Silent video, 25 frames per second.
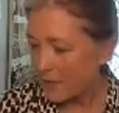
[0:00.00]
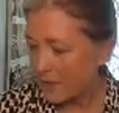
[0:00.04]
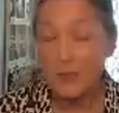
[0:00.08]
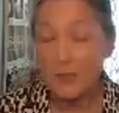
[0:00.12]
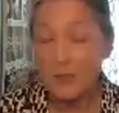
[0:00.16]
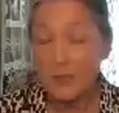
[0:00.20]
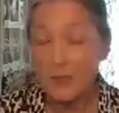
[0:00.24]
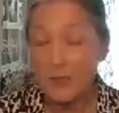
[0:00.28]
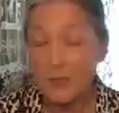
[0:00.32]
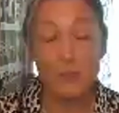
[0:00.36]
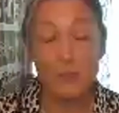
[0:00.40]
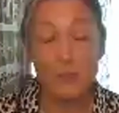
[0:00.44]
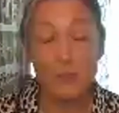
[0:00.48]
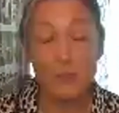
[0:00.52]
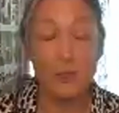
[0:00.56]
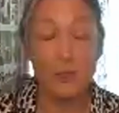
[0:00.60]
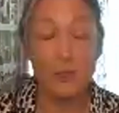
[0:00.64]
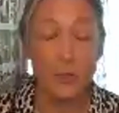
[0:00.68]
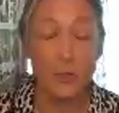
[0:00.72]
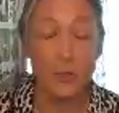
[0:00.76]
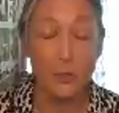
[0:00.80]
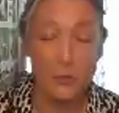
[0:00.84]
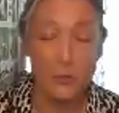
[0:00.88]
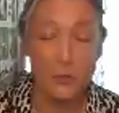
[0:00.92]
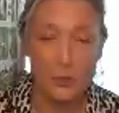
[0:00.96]
He is
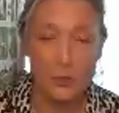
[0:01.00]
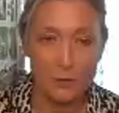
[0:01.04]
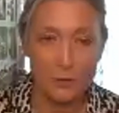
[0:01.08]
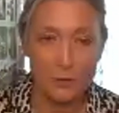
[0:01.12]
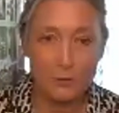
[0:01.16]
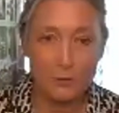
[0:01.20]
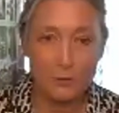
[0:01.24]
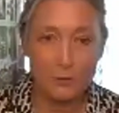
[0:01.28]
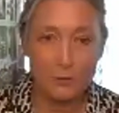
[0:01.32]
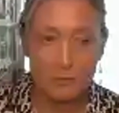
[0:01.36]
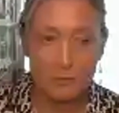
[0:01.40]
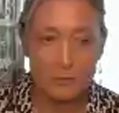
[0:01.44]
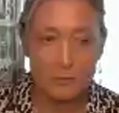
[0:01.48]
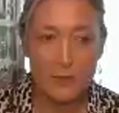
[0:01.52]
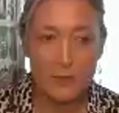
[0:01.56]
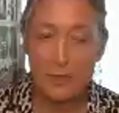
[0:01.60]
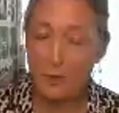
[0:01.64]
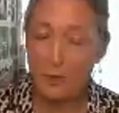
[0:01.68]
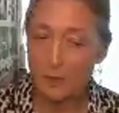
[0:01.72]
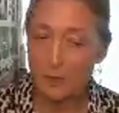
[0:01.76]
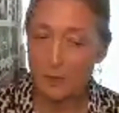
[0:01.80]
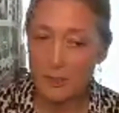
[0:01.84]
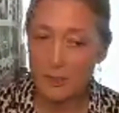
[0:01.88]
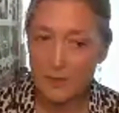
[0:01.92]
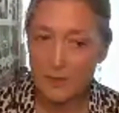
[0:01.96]
also,
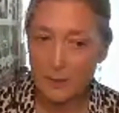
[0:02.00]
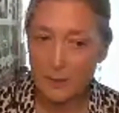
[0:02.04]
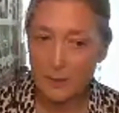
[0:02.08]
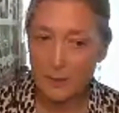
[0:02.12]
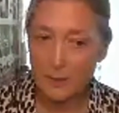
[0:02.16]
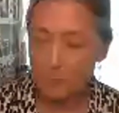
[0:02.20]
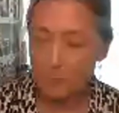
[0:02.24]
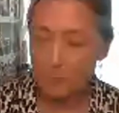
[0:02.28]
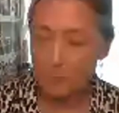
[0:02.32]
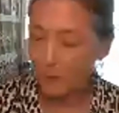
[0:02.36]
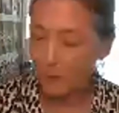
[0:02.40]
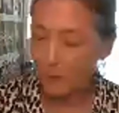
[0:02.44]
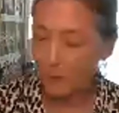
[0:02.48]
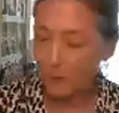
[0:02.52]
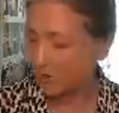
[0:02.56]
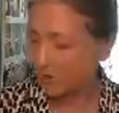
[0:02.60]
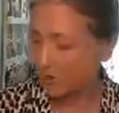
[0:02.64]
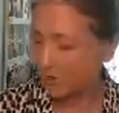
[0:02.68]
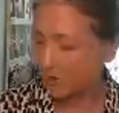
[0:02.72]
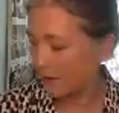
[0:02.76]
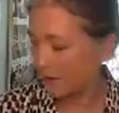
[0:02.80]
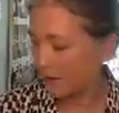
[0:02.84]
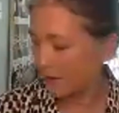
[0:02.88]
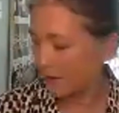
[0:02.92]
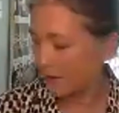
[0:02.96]
like Chris, a
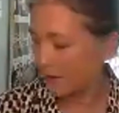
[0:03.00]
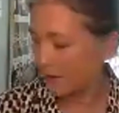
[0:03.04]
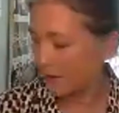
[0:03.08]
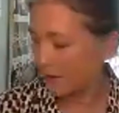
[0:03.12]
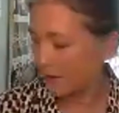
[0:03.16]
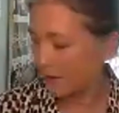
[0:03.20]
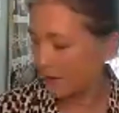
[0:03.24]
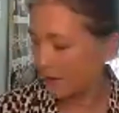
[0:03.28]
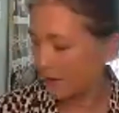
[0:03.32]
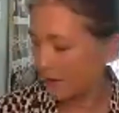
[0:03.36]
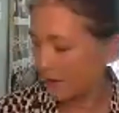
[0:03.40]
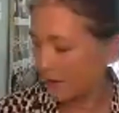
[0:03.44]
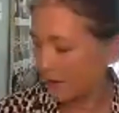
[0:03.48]
published author.